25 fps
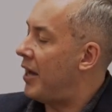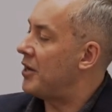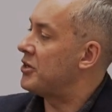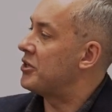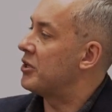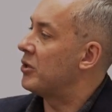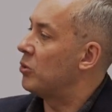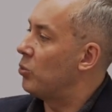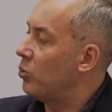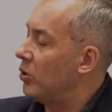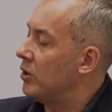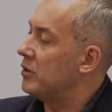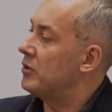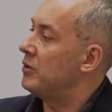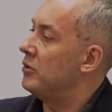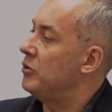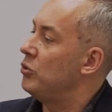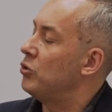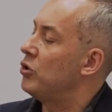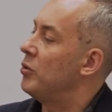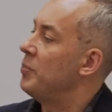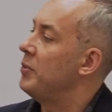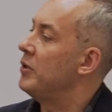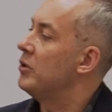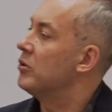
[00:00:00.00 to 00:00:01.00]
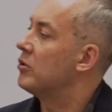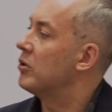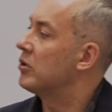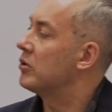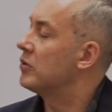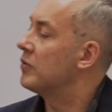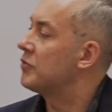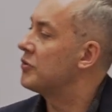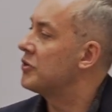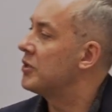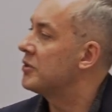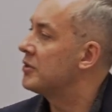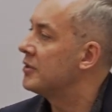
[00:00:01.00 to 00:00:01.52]
matter, what European Court
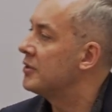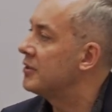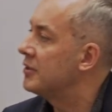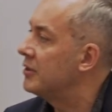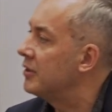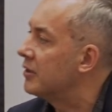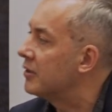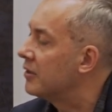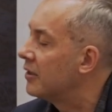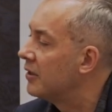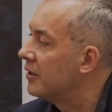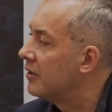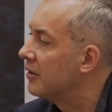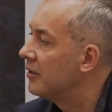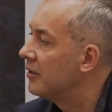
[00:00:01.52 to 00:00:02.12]
of Justice did.